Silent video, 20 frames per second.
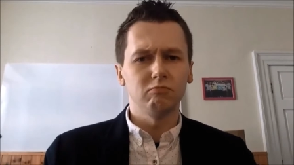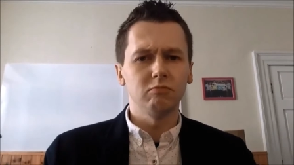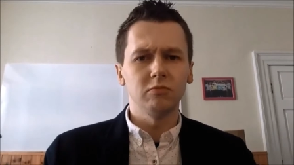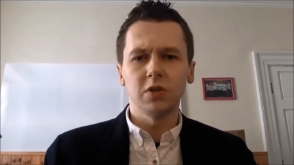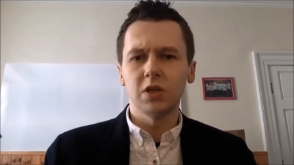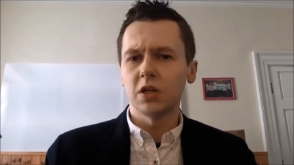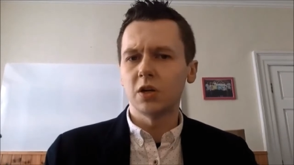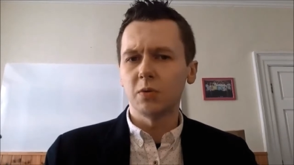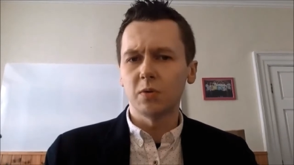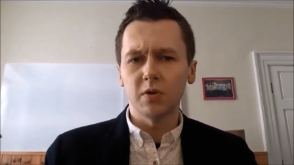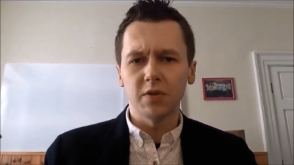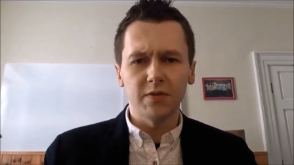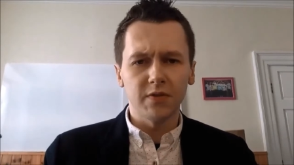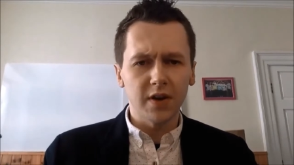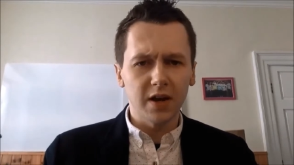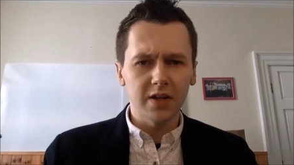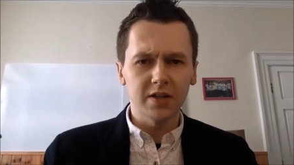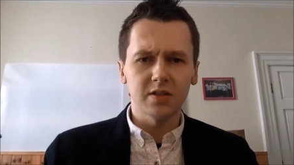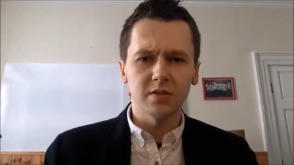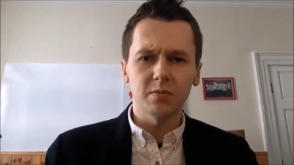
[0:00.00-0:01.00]
you know all the
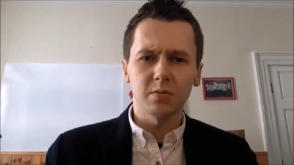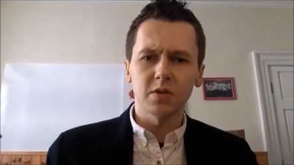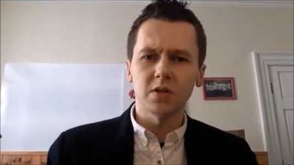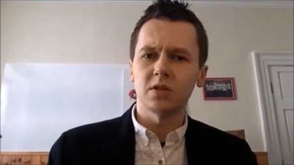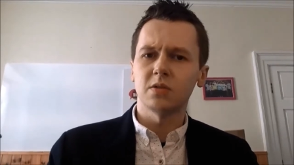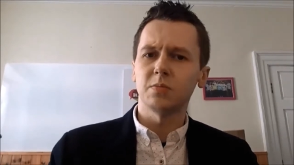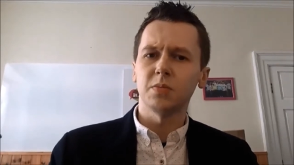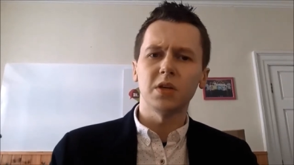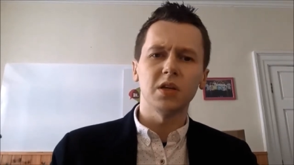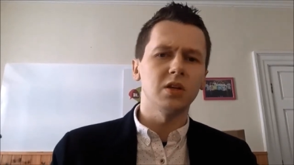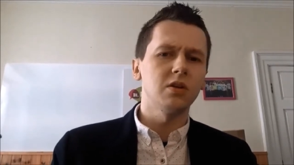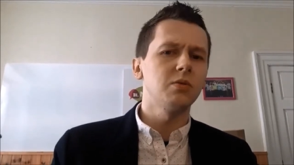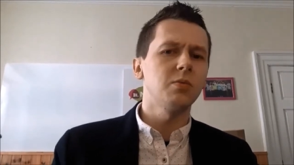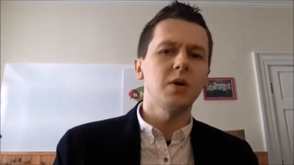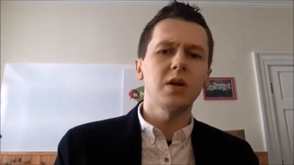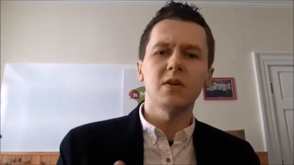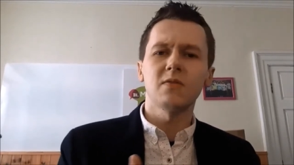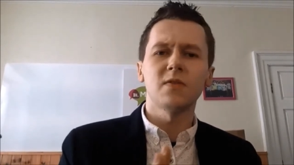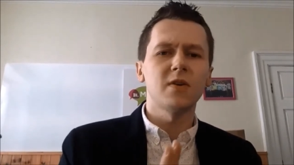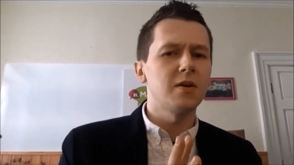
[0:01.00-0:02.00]
flags of the world, but you know the
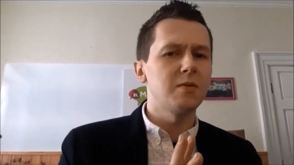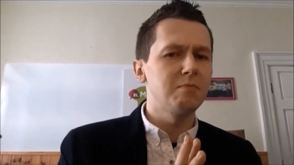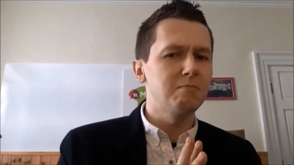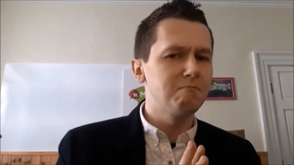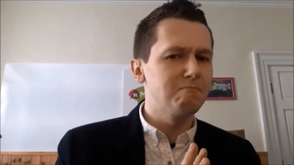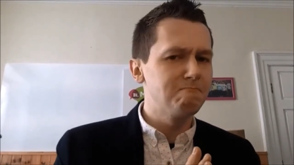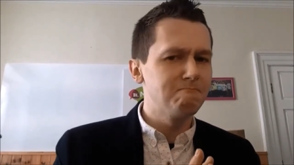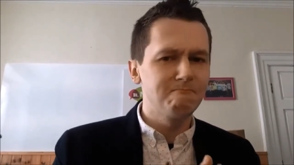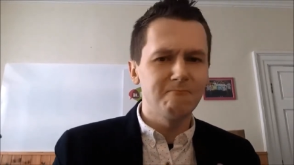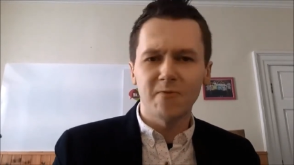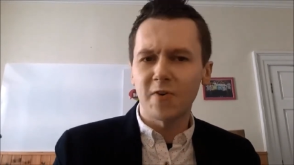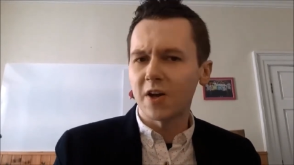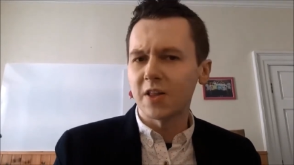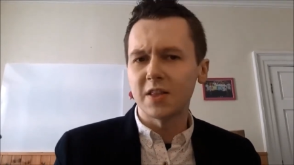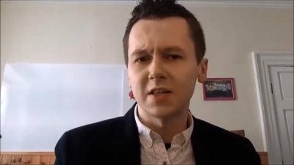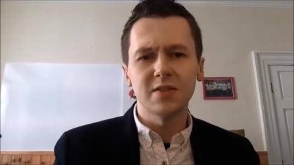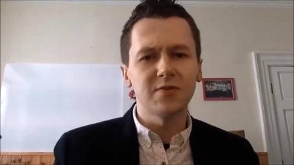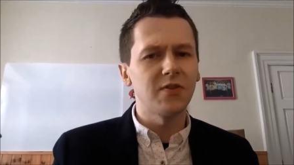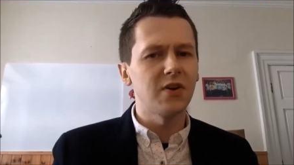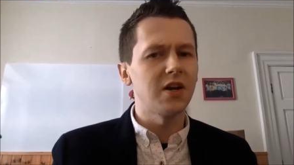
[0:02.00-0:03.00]
way you're very find
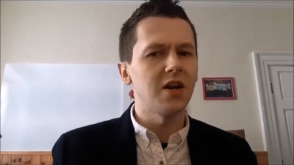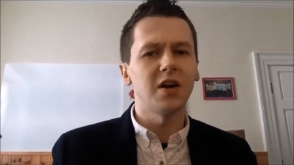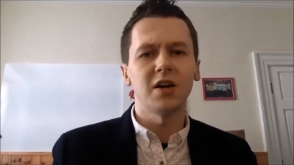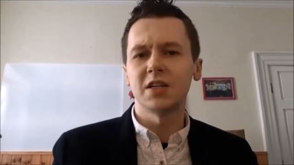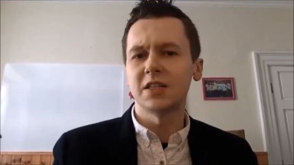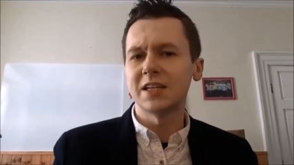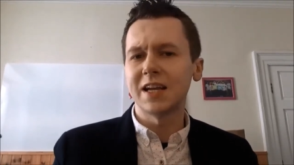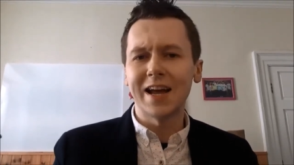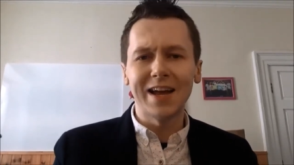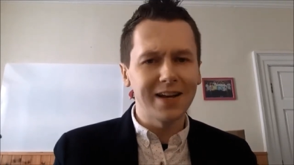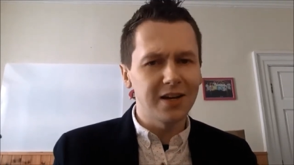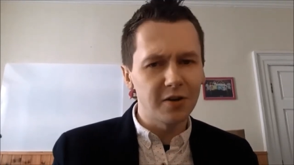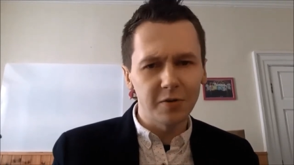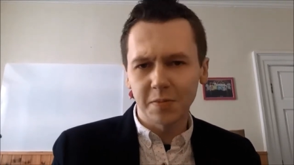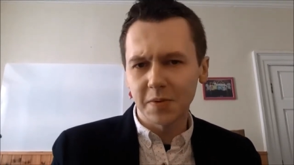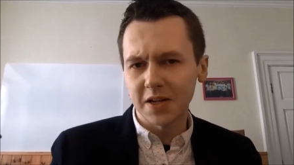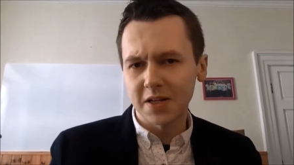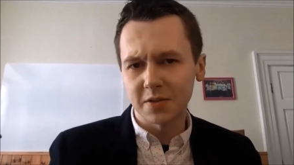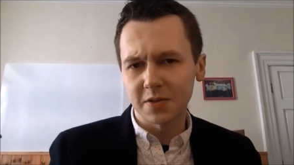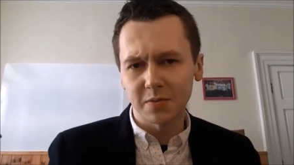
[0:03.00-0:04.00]
this very hard. You can't go
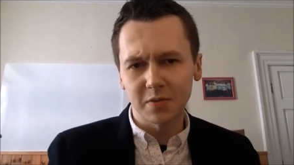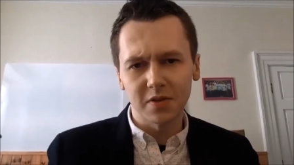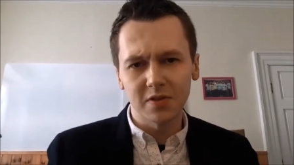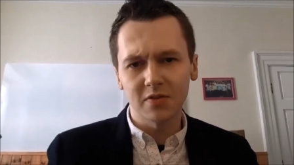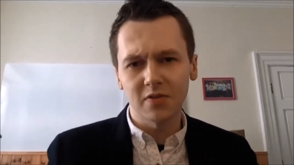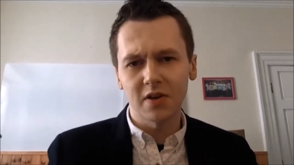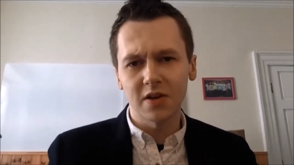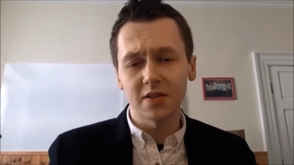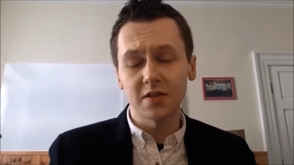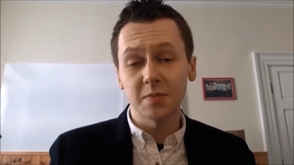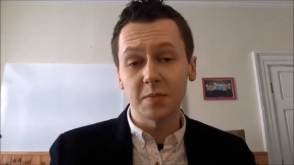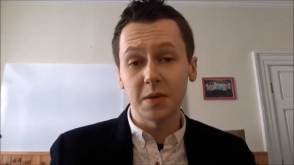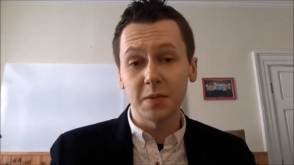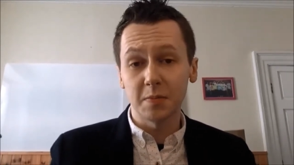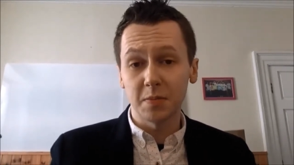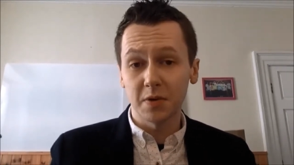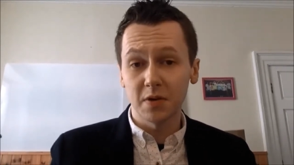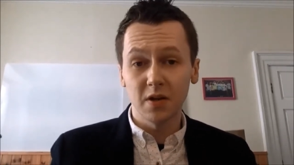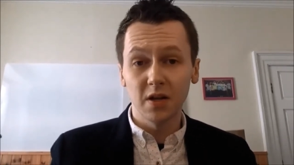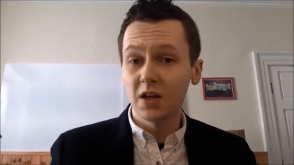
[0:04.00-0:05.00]
places with this crowds of
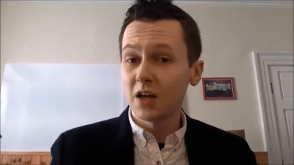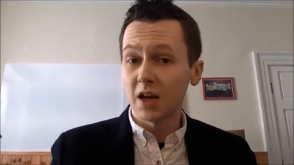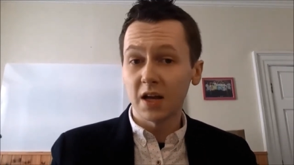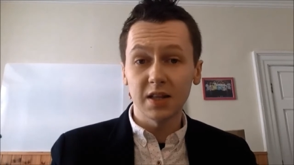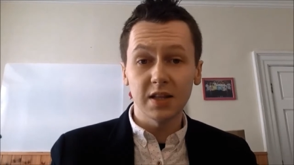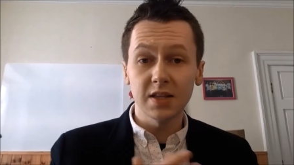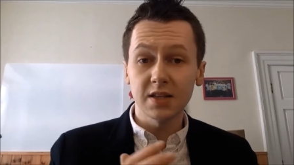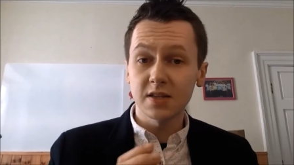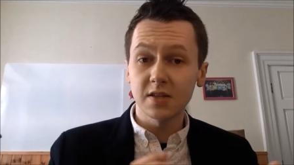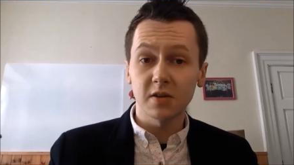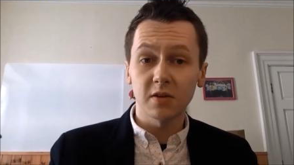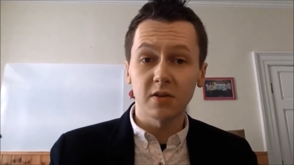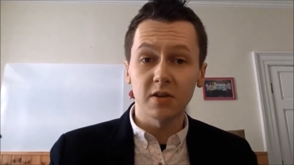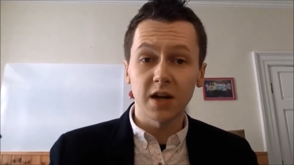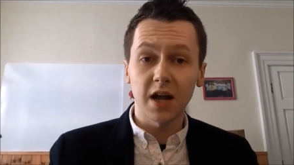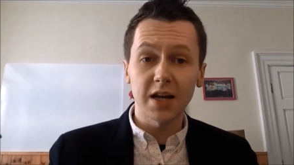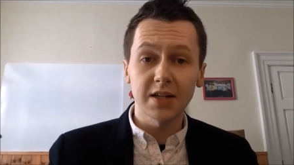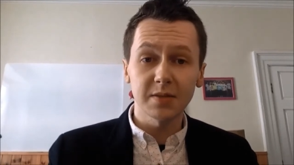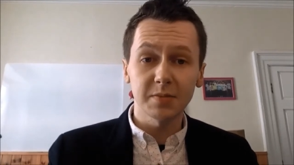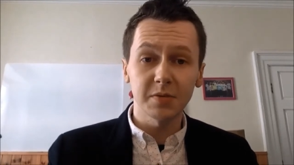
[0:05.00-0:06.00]
people, and this is called
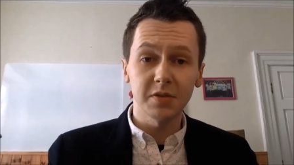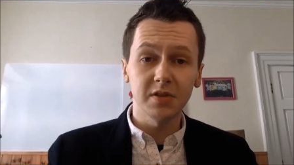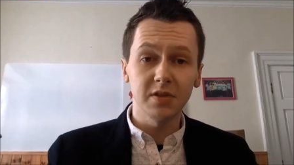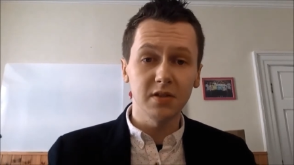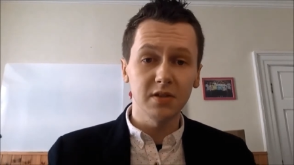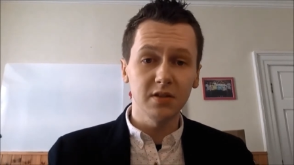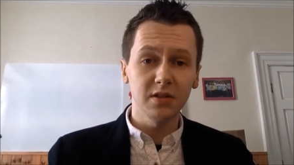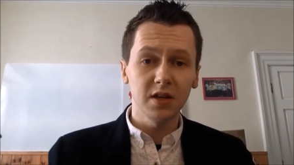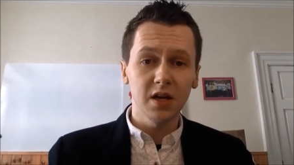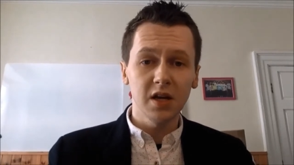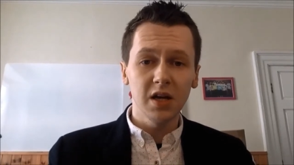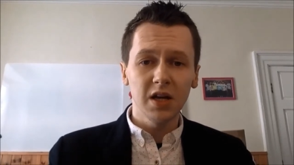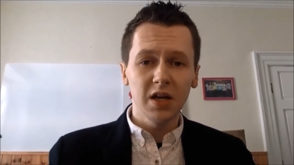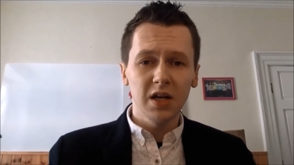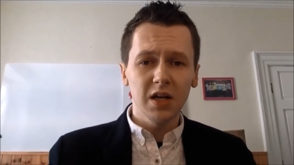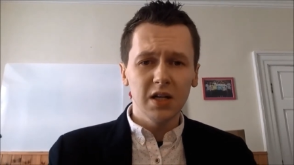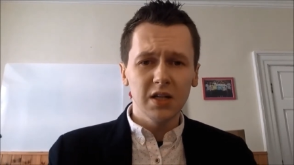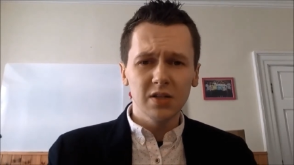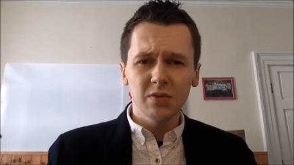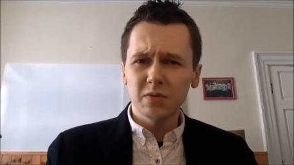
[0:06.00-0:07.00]
Asperger's.
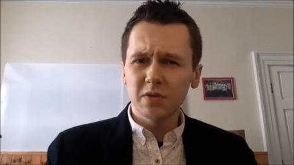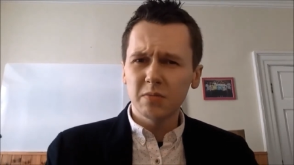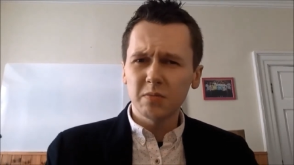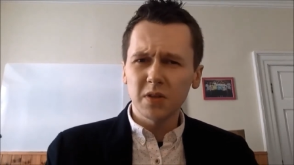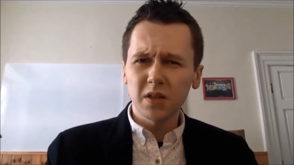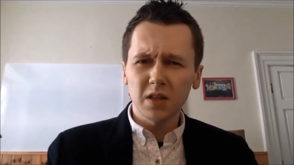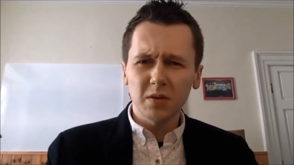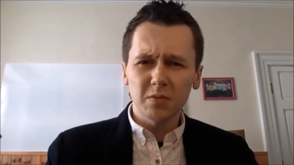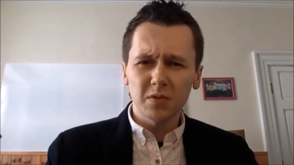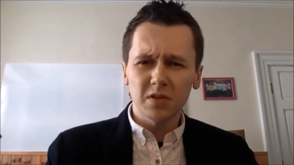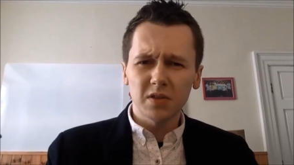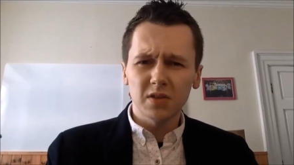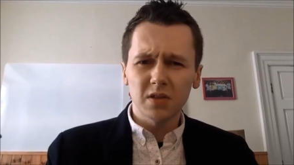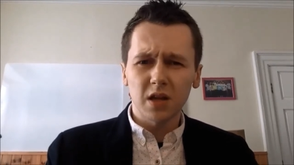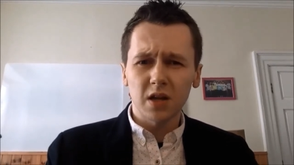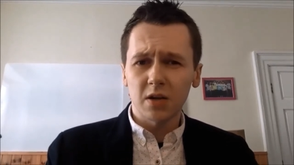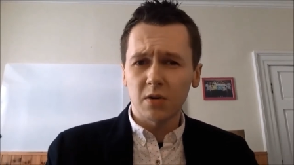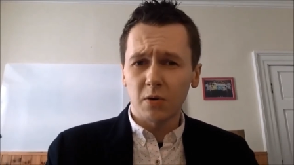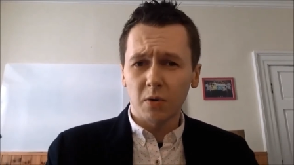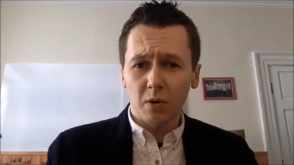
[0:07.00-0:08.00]
So it's something that was just
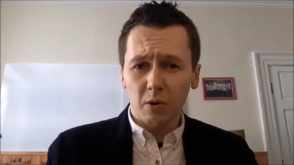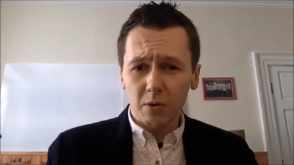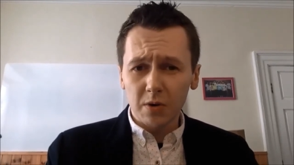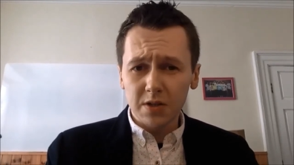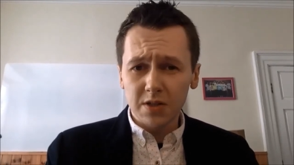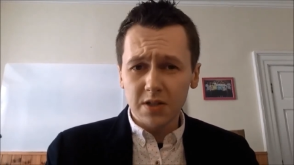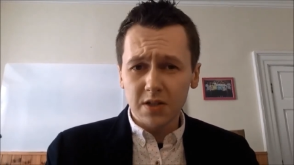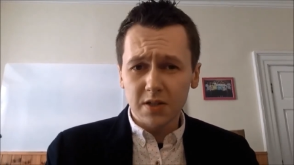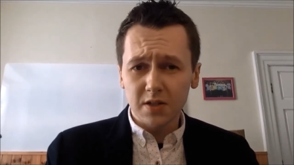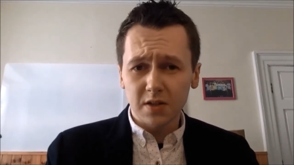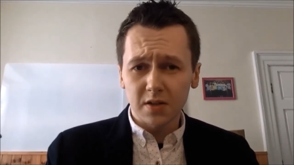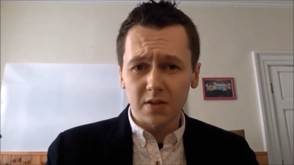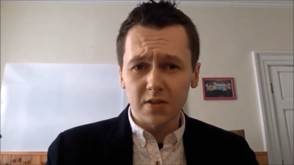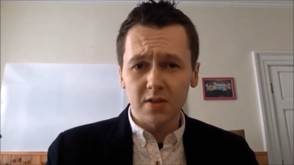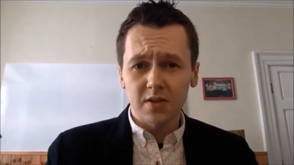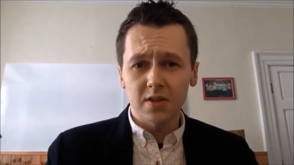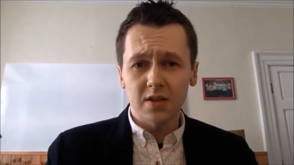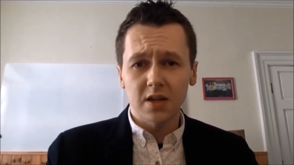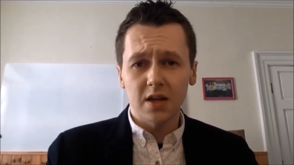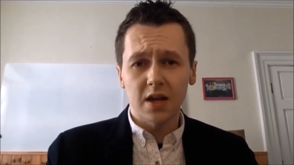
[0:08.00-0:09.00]
kind of always
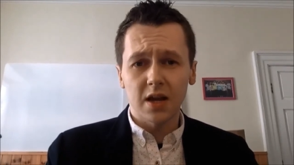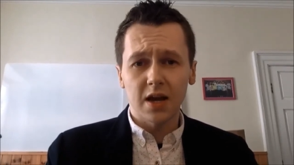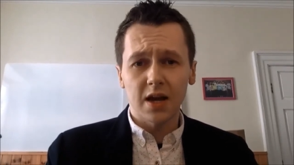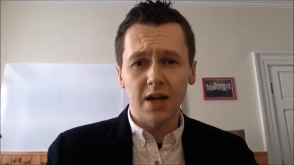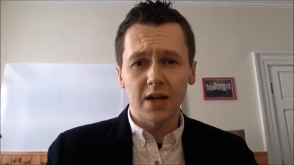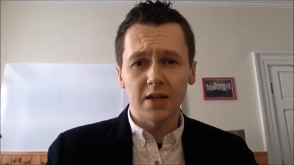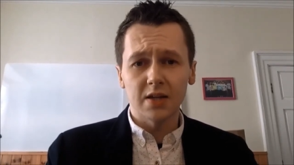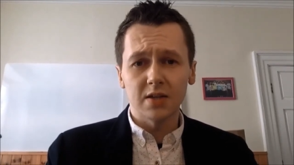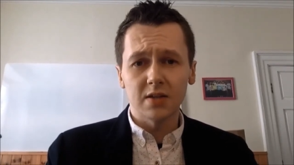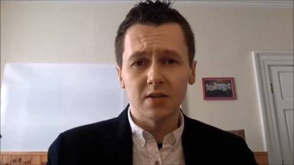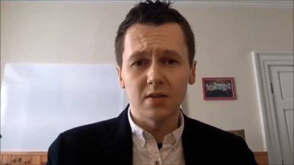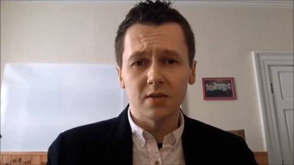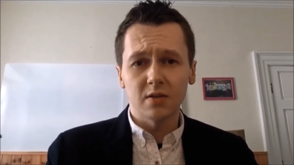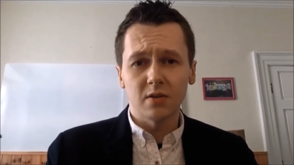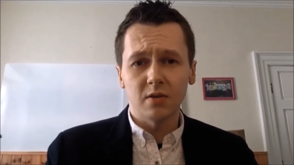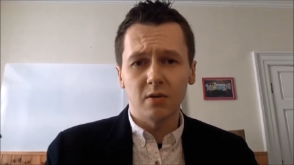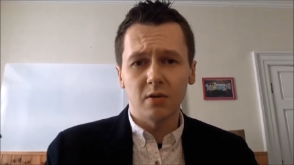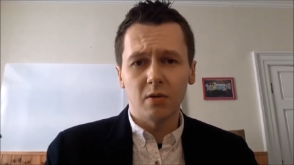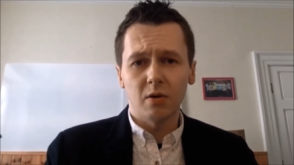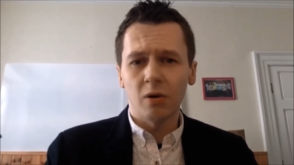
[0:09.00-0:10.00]
discussed and
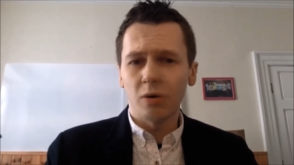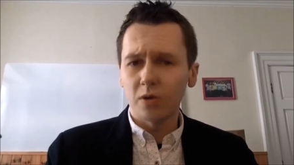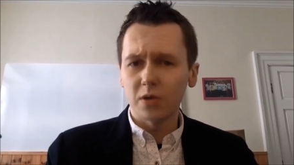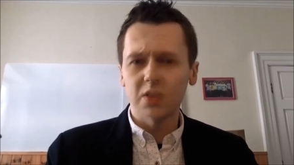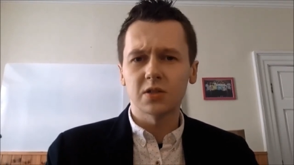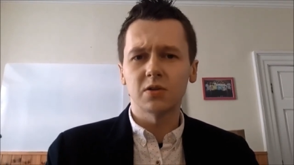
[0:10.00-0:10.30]
always